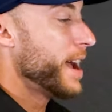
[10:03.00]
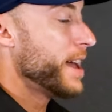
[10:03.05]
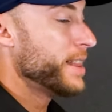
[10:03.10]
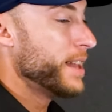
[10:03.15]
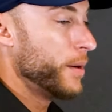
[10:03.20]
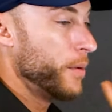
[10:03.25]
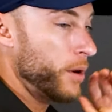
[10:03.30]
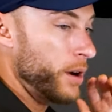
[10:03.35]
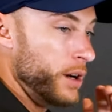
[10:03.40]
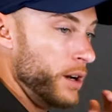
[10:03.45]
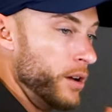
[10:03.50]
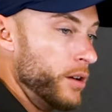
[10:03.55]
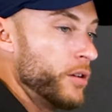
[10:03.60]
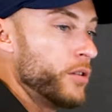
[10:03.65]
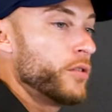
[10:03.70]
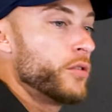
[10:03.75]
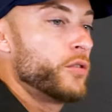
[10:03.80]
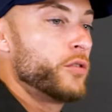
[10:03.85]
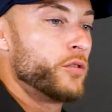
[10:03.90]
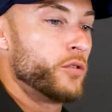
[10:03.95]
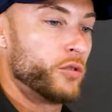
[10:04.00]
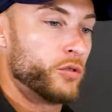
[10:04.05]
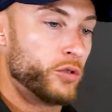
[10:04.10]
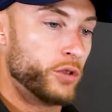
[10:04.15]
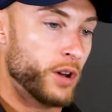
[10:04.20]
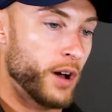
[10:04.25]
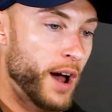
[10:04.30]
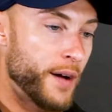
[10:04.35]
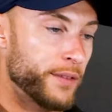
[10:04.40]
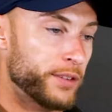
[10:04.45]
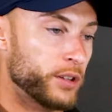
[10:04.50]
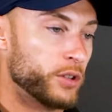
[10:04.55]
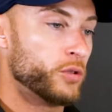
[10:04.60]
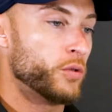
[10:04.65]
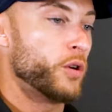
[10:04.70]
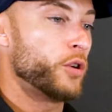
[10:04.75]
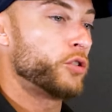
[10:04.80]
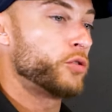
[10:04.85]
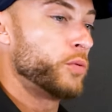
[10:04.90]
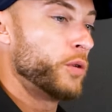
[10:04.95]
And then we're gonna, you know, obviously
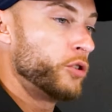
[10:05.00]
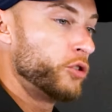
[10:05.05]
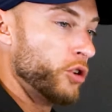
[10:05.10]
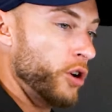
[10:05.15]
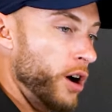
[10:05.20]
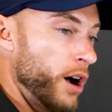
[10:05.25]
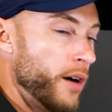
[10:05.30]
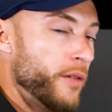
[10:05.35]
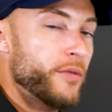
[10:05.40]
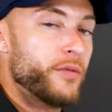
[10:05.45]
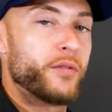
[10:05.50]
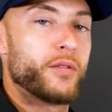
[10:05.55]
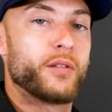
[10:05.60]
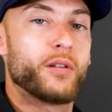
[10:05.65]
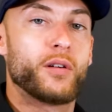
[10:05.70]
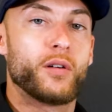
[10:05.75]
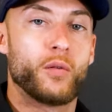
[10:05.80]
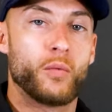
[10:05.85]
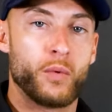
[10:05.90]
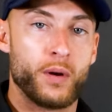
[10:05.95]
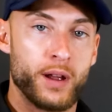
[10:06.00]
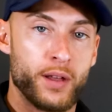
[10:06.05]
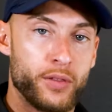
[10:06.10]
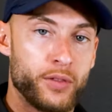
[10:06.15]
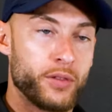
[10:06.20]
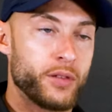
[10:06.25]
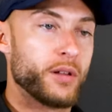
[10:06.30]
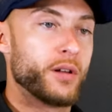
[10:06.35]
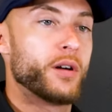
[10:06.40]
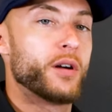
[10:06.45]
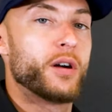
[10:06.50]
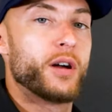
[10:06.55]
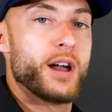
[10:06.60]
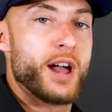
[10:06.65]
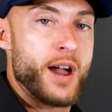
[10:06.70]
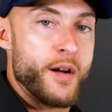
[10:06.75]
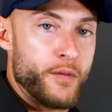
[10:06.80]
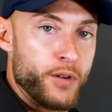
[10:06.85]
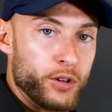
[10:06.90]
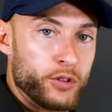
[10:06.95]
do our switch off with
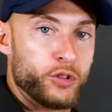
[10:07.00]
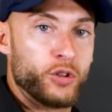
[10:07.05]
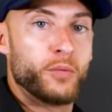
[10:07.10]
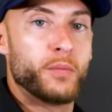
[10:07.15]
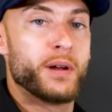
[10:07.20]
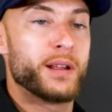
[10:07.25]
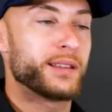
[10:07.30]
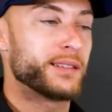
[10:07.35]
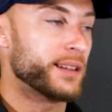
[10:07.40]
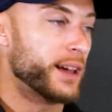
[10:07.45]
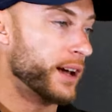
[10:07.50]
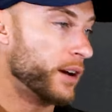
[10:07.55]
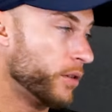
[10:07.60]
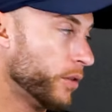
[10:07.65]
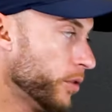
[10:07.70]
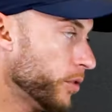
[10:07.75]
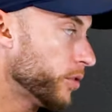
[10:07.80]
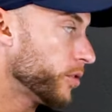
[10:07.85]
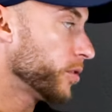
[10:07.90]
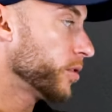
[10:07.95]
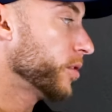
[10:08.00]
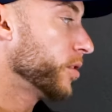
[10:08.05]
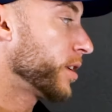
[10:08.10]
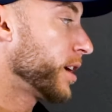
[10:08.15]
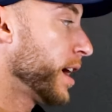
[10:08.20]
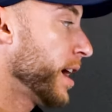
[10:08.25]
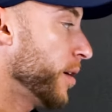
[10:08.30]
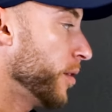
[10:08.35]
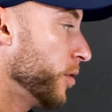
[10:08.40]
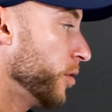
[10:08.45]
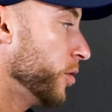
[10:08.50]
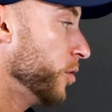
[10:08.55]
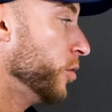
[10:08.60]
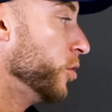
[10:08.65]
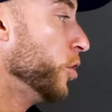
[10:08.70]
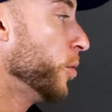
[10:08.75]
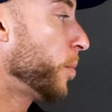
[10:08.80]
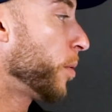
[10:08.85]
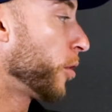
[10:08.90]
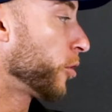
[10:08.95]
every two minute cycles. Okay,
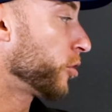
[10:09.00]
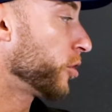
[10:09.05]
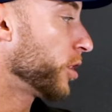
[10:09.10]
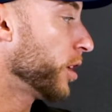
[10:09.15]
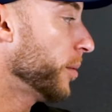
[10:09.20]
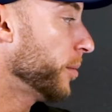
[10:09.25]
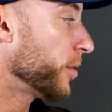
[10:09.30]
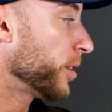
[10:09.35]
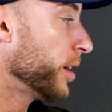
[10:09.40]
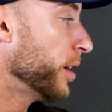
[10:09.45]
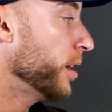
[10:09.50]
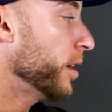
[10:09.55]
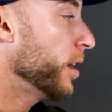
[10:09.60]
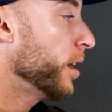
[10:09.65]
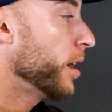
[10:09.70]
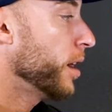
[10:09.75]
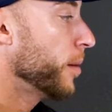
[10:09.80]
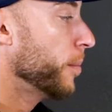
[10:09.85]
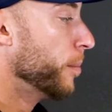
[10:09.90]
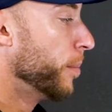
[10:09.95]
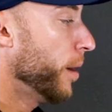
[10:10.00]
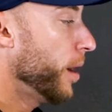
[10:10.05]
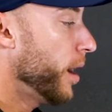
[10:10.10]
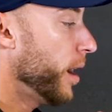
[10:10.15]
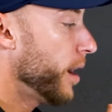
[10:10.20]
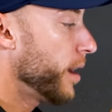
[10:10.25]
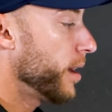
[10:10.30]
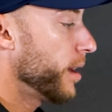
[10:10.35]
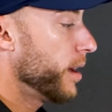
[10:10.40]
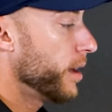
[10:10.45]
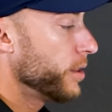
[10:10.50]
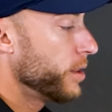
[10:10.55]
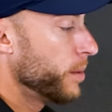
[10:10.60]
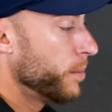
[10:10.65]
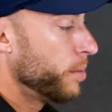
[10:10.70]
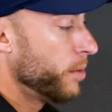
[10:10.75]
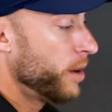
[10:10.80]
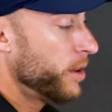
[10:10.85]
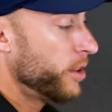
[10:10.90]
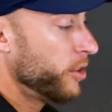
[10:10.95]
new person comes in, but
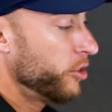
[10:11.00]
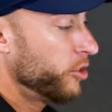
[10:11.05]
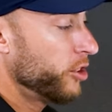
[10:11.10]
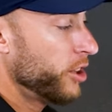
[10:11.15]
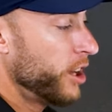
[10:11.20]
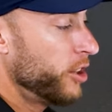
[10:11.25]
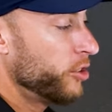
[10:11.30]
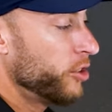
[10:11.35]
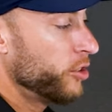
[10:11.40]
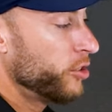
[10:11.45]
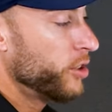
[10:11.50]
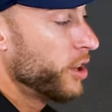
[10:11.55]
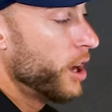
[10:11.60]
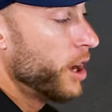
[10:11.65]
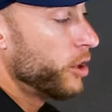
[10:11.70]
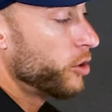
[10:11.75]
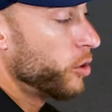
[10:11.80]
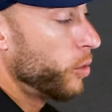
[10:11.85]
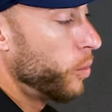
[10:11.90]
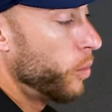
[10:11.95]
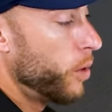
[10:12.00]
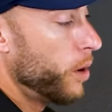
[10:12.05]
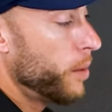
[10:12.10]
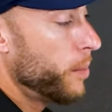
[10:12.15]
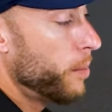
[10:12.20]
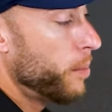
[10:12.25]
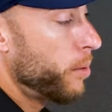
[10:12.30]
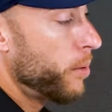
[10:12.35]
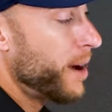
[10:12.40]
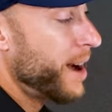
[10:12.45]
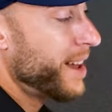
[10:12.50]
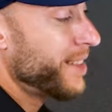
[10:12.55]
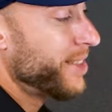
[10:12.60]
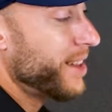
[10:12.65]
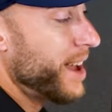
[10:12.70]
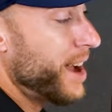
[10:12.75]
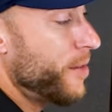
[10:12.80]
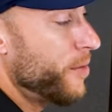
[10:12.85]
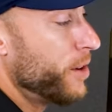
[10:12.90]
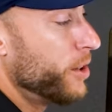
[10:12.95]
the breathing changes to one
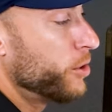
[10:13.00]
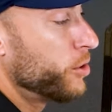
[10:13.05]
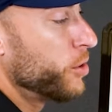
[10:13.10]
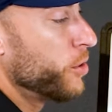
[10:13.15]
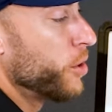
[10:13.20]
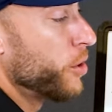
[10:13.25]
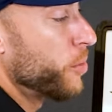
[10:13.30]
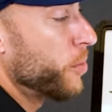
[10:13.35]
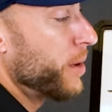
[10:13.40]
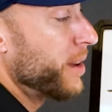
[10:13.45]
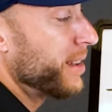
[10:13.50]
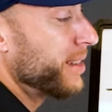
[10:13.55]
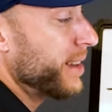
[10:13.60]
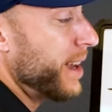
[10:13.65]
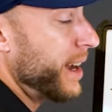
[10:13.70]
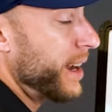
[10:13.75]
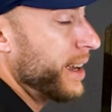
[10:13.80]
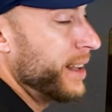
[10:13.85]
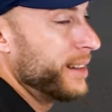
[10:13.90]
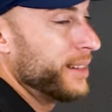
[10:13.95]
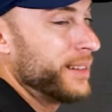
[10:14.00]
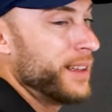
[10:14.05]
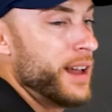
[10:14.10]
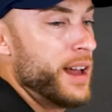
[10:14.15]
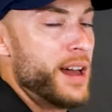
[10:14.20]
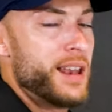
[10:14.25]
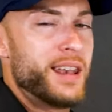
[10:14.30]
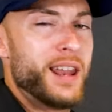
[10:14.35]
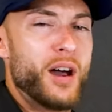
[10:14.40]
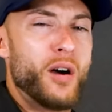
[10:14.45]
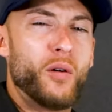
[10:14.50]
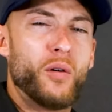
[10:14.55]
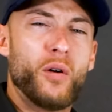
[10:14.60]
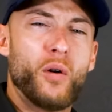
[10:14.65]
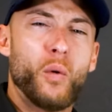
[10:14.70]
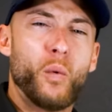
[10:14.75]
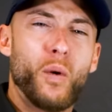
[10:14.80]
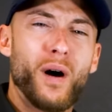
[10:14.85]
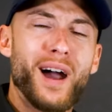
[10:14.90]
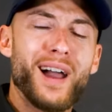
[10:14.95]
breath every two or three seconds. Now,
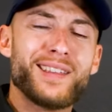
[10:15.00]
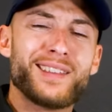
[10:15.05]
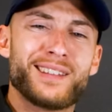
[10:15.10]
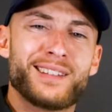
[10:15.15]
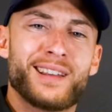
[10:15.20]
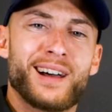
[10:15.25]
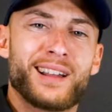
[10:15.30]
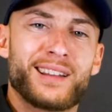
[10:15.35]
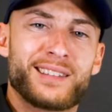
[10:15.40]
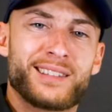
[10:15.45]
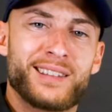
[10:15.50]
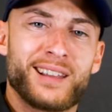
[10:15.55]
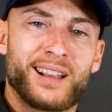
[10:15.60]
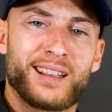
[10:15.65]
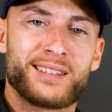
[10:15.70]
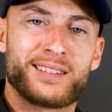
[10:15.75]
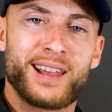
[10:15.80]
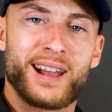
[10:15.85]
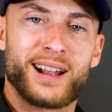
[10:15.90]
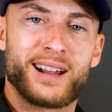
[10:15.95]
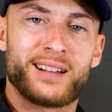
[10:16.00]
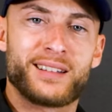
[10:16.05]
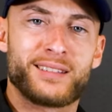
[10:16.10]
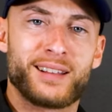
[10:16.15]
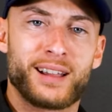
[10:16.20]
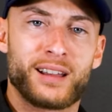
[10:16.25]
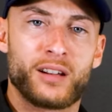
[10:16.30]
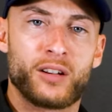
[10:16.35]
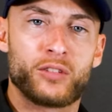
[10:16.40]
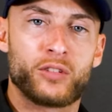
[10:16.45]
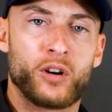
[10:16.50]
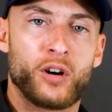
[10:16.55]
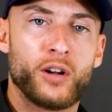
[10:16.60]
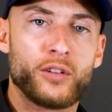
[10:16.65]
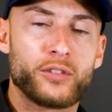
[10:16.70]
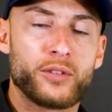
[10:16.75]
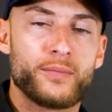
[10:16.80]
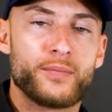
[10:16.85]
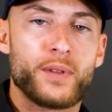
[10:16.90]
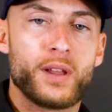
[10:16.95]
why is it not six seconds like an
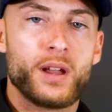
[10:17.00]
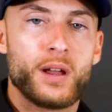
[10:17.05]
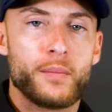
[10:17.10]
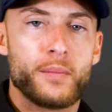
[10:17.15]
adult?